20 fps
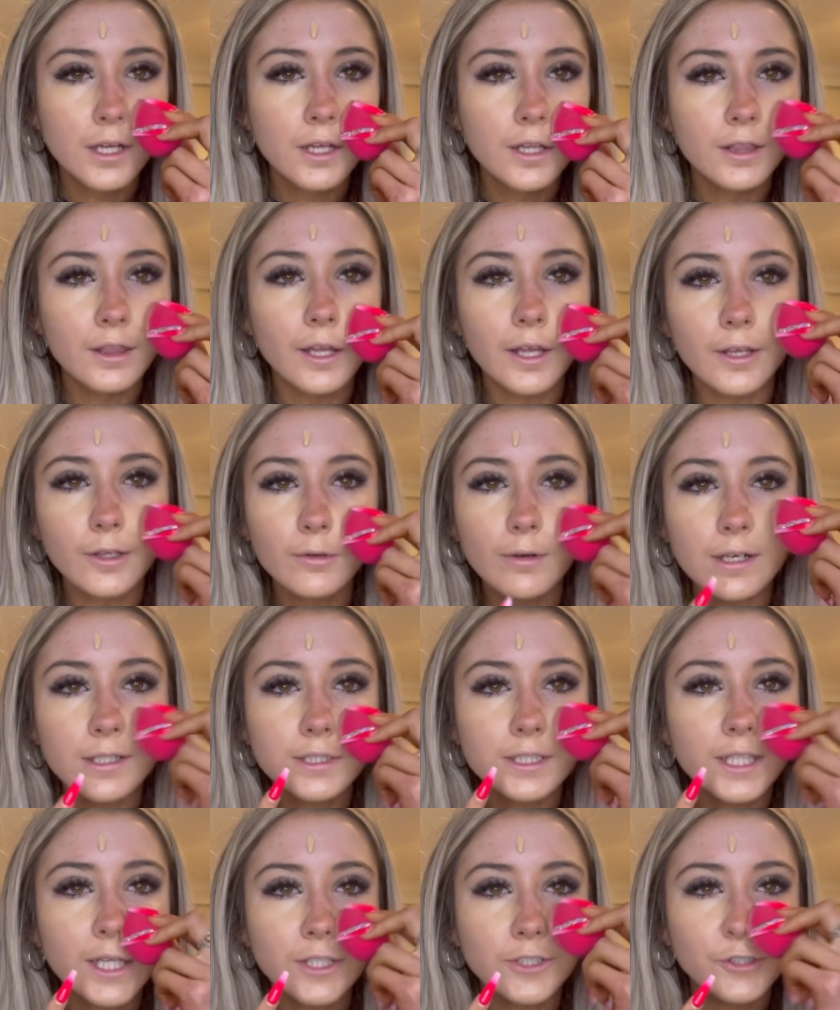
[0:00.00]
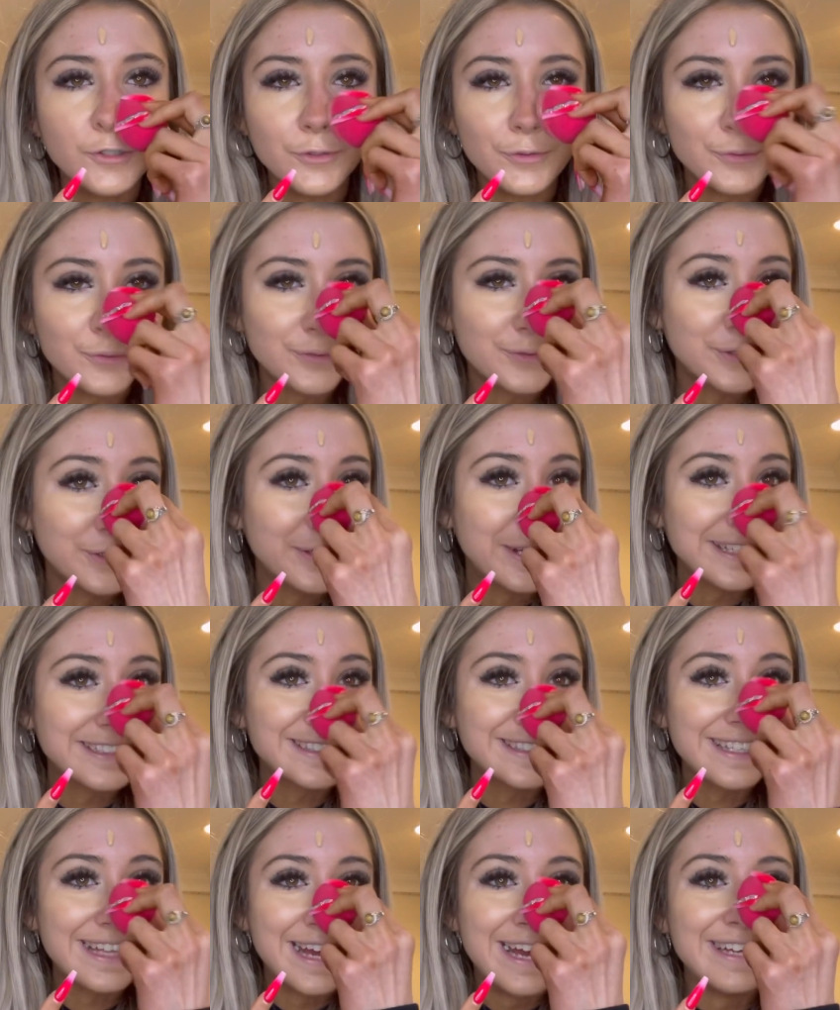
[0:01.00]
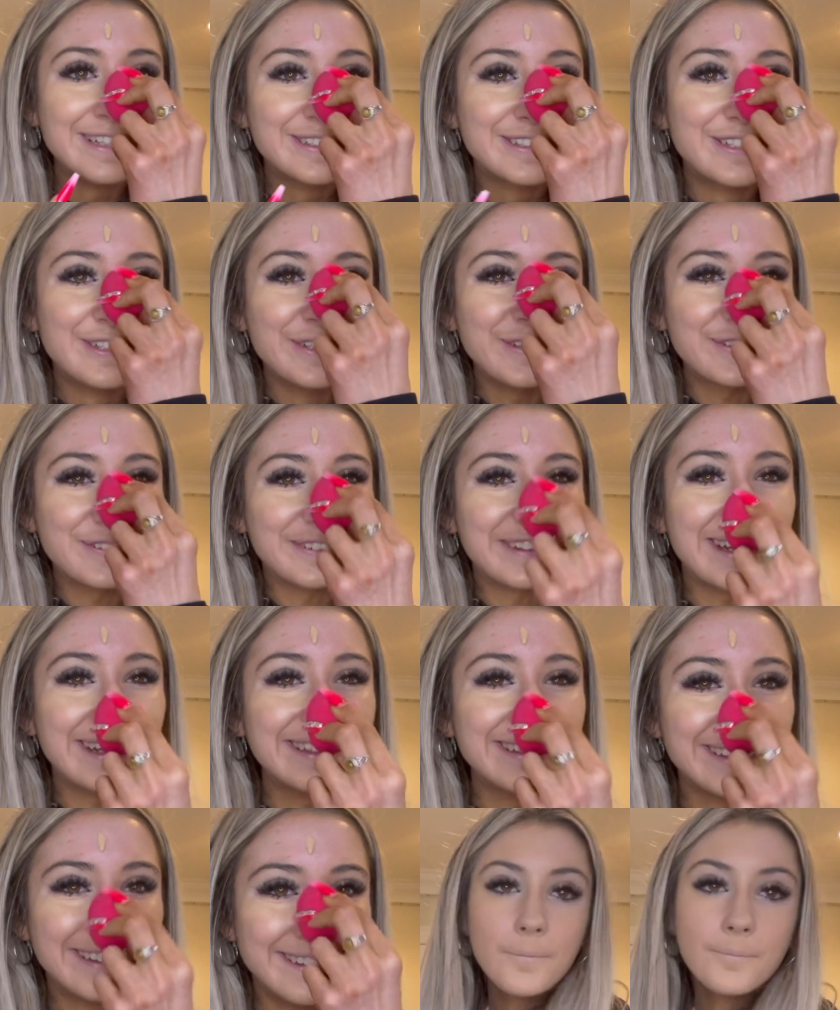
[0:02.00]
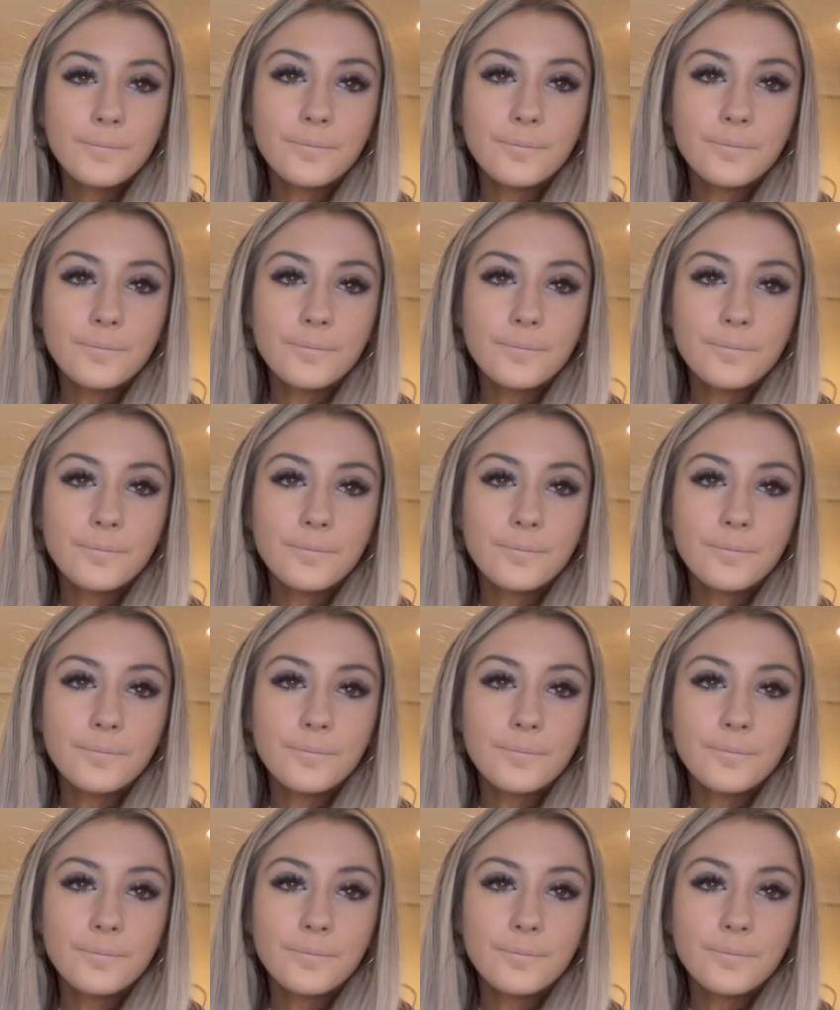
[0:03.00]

Like, you guys see that too. You guys see that too, right?